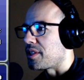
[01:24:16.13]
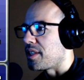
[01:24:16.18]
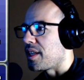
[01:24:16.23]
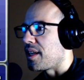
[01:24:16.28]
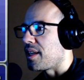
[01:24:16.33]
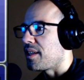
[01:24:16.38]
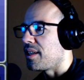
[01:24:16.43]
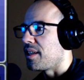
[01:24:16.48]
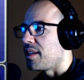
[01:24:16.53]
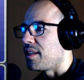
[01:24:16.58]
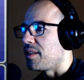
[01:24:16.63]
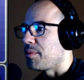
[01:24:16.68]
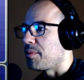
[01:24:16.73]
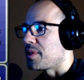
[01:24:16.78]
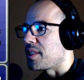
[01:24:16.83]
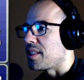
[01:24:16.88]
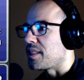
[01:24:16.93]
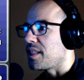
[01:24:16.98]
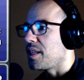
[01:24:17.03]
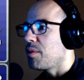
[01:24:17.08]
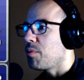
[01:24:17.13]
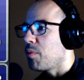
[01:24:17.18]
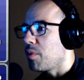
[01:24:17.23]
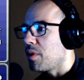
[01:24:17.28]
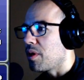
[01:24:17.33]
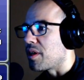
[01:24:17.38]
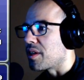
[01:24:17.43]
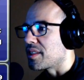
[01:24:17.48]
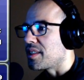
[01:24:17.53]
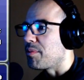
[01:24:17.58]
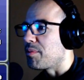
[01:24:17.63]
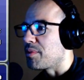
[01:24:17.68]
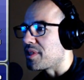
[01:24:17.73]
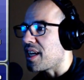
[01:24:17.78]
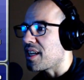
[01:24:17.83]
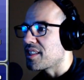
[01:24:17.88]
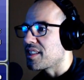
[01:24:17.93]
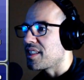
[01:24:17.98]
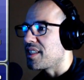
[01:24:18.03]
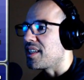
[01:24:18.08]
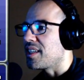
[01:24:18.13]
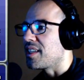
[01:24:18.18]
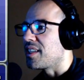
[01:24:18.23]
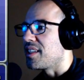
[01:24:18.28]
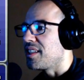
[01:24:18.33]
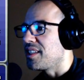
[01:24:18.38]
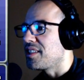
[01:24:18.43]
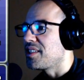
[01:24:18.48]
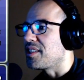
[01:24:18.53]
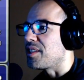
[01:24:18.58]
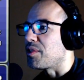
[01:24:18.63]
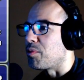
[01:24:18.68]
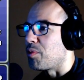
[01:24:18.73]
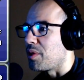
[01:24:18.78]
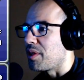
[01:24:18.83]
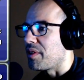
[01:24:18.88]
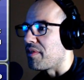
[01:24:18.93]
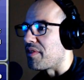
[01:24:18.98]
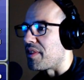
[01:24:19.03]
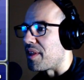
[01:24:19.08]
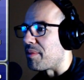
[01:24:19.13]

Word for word: Loomis says, it works. It was actually a glitch in one of them,